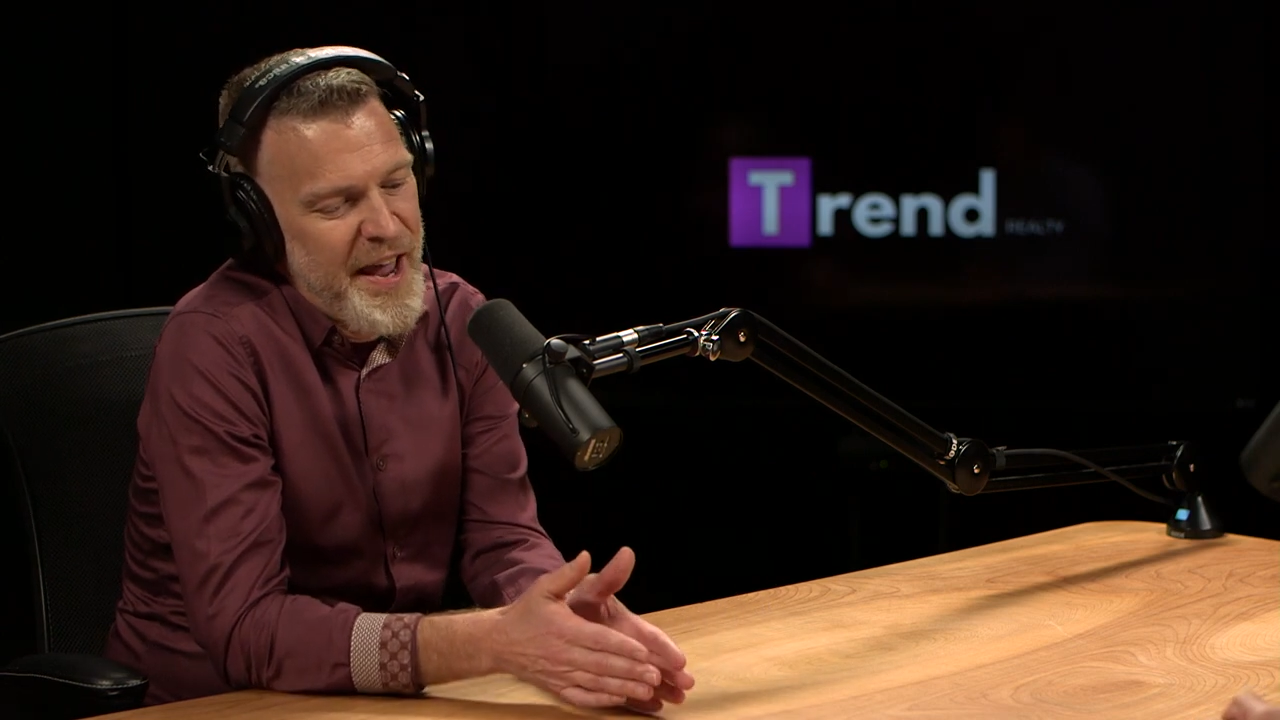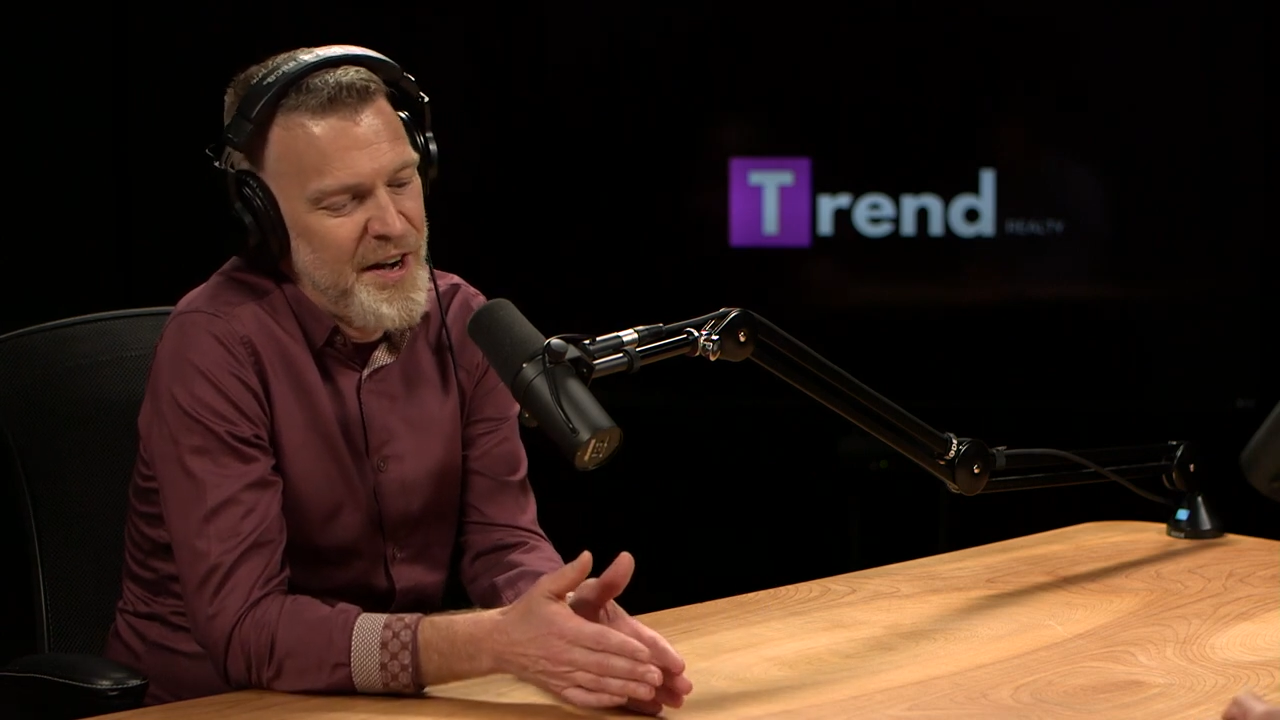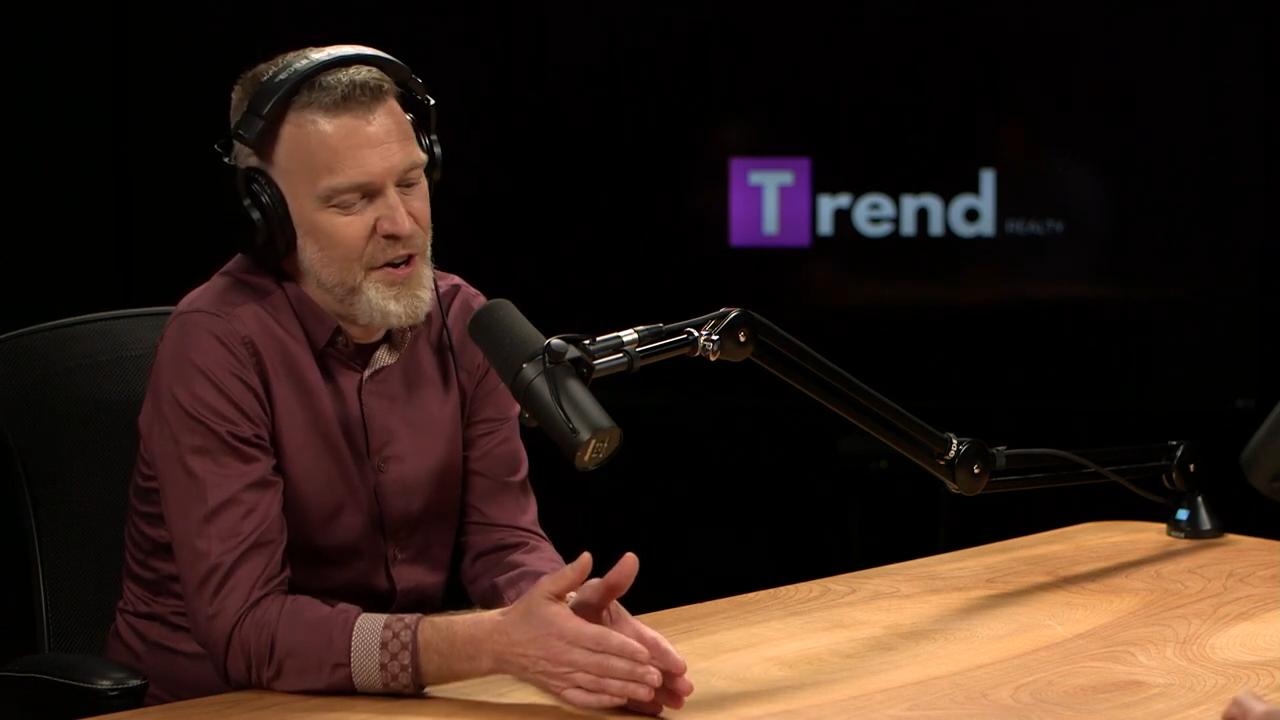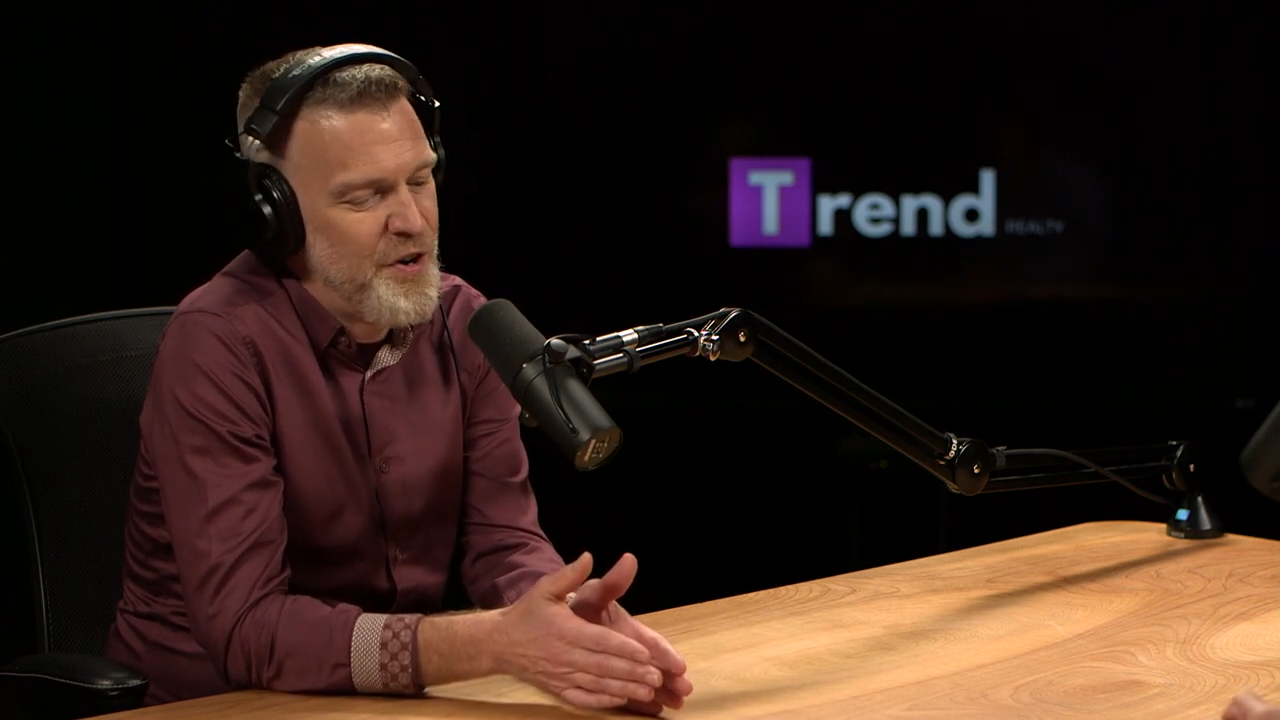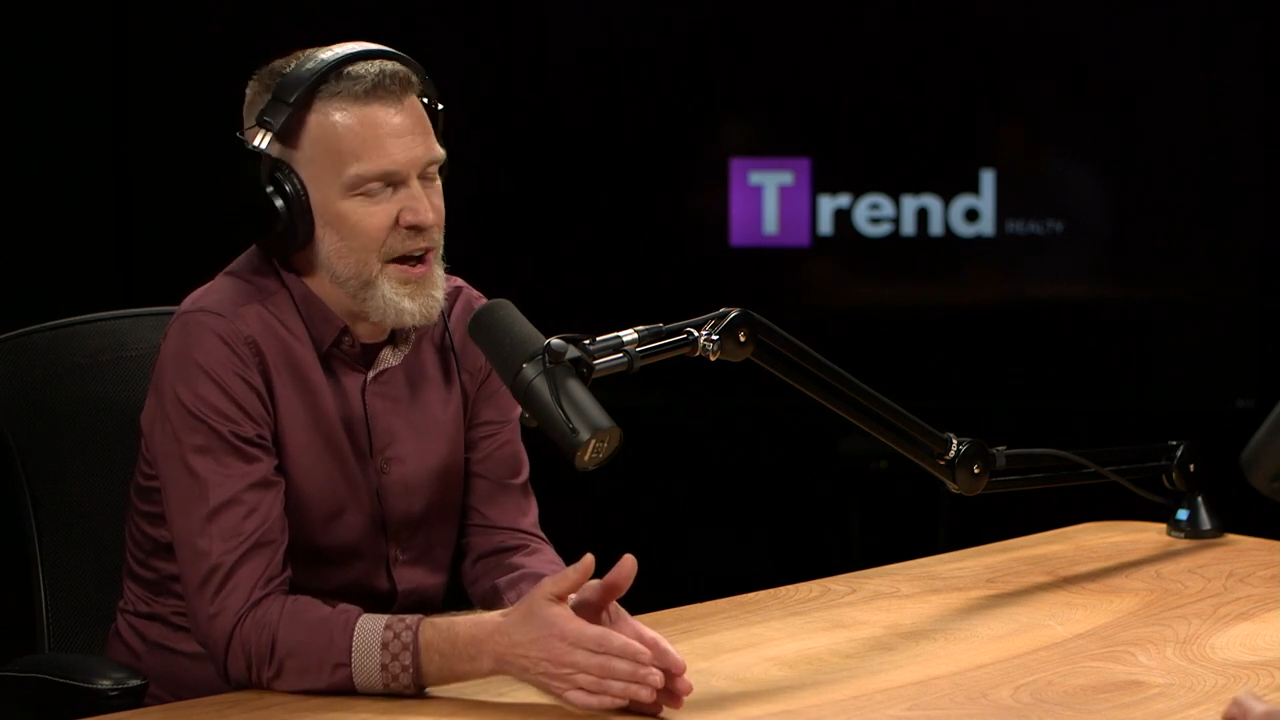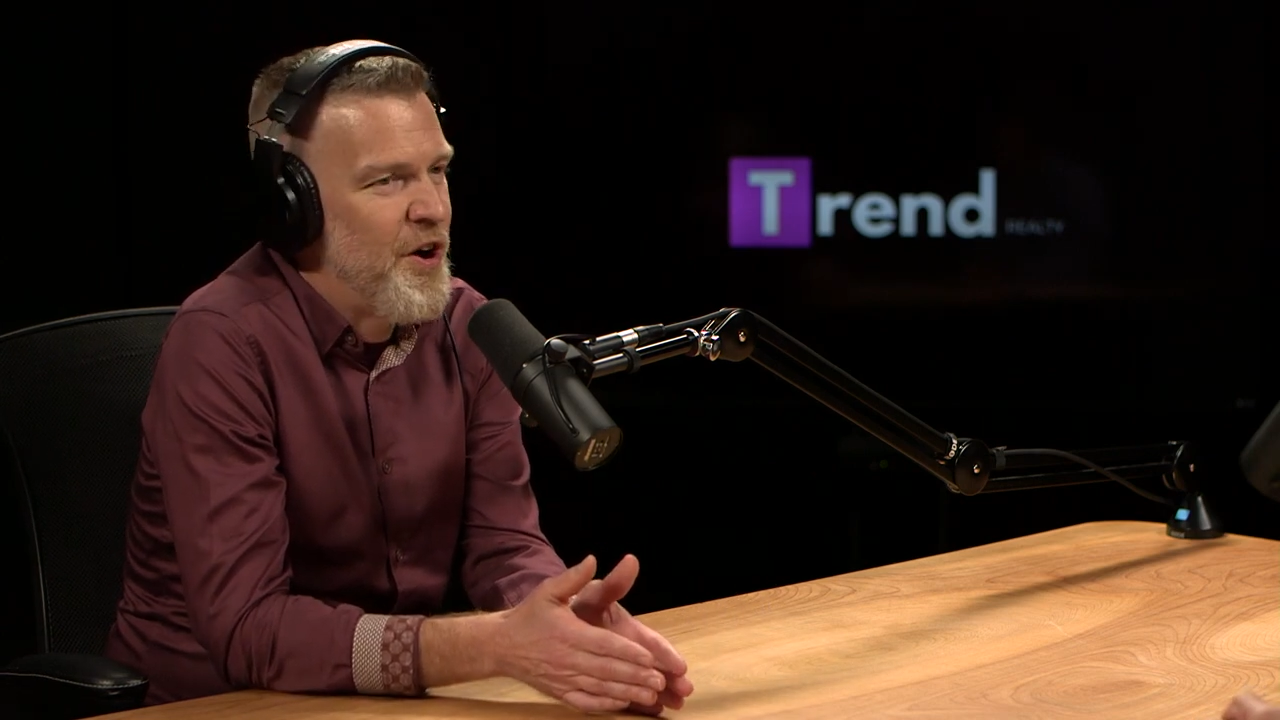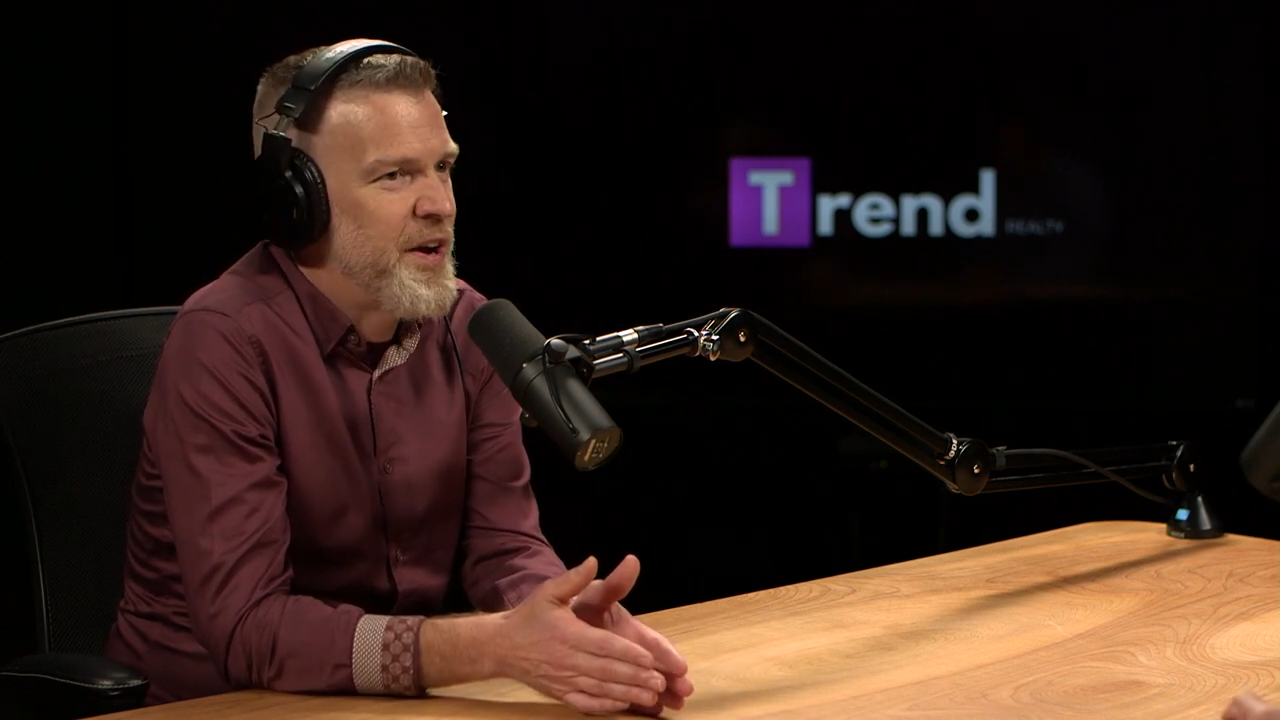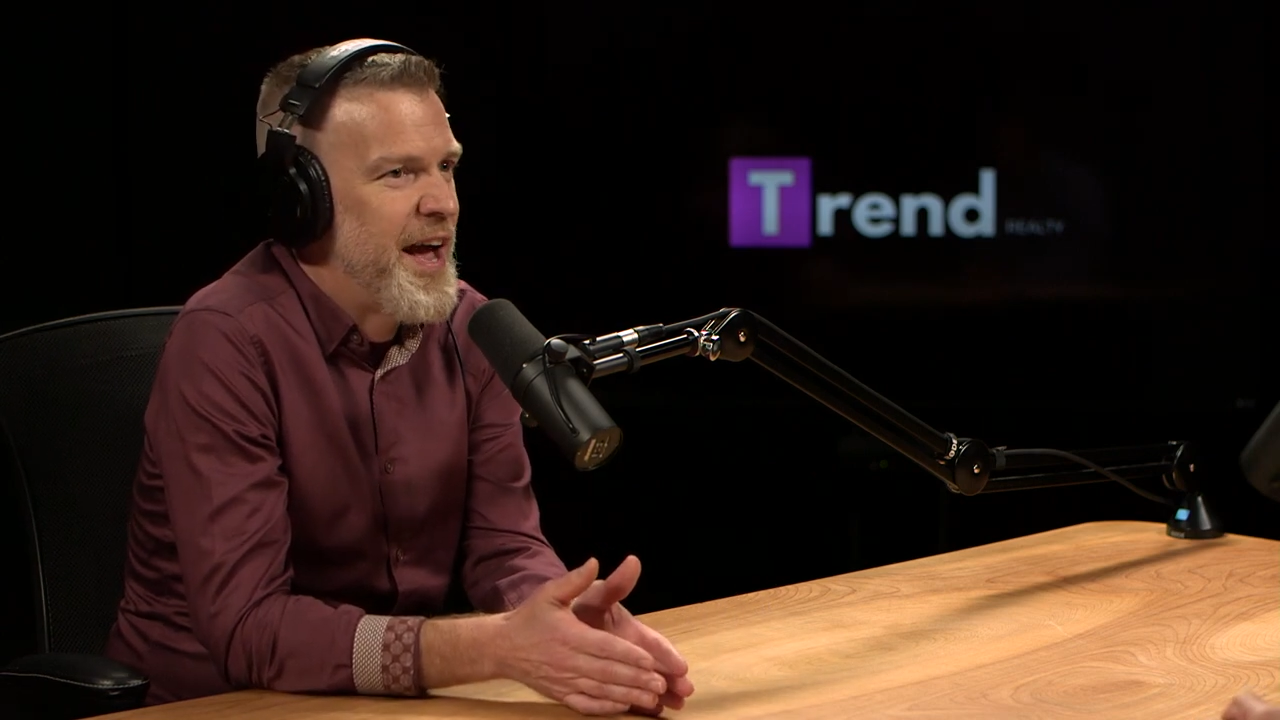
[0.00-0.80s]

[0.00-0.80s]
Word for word: 800 hour